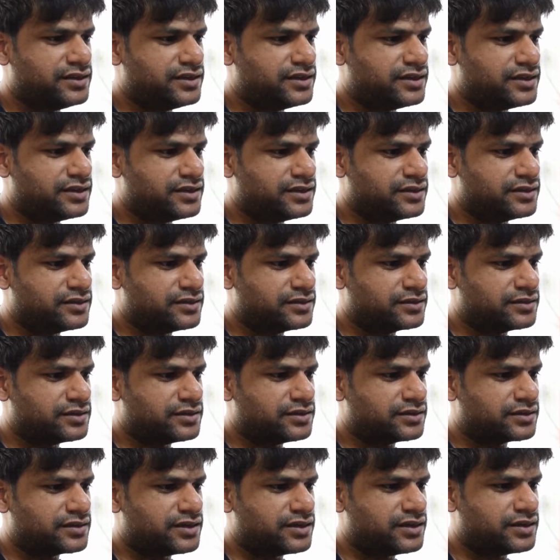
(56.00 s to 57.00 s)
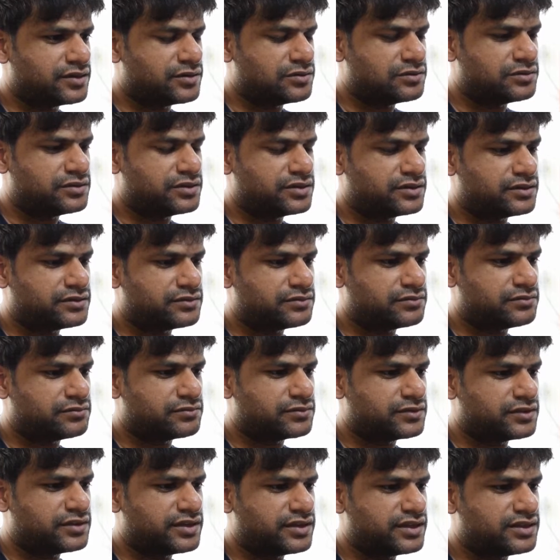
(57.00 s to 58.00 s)
around
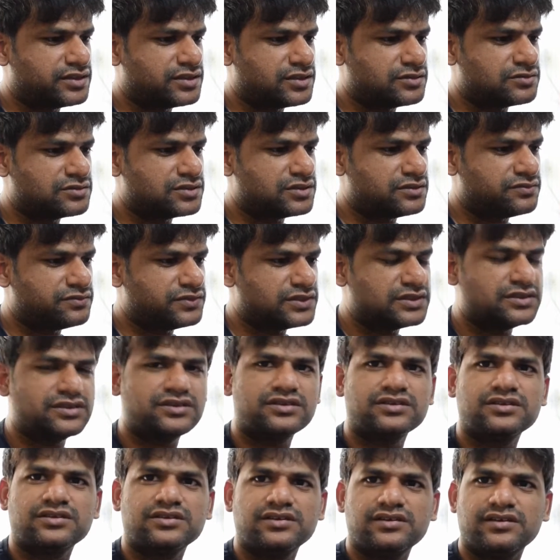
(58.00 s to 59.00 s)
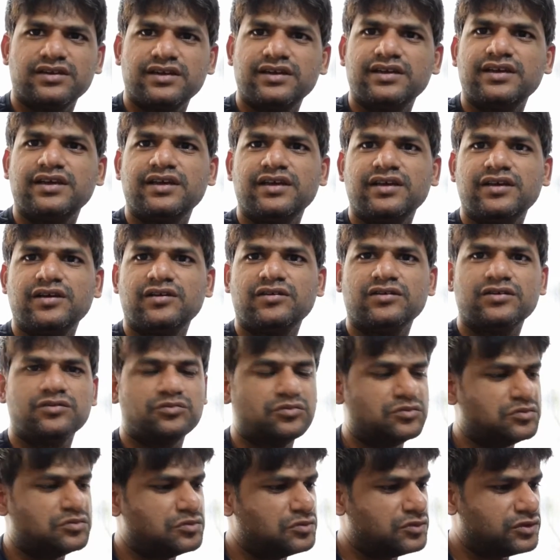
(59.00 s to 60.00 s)
10,000 visits in a day or
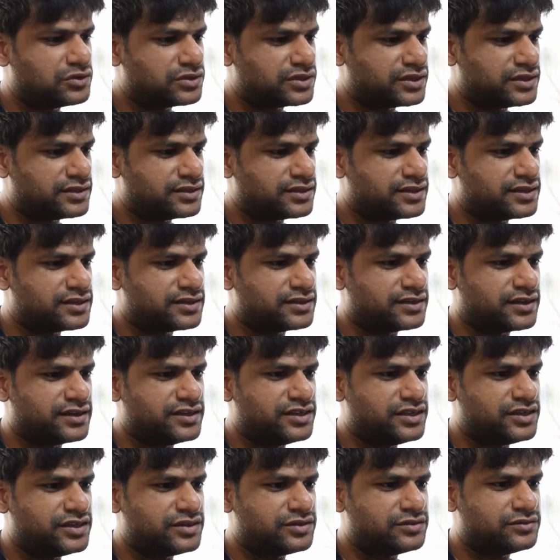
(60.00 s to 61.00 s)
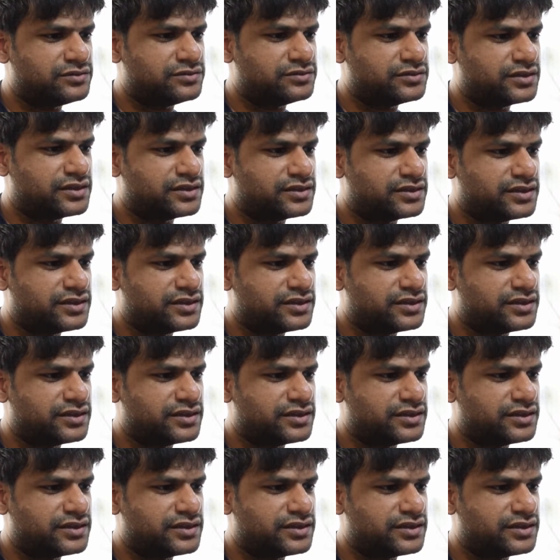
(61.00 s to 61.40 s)
more than that, I need to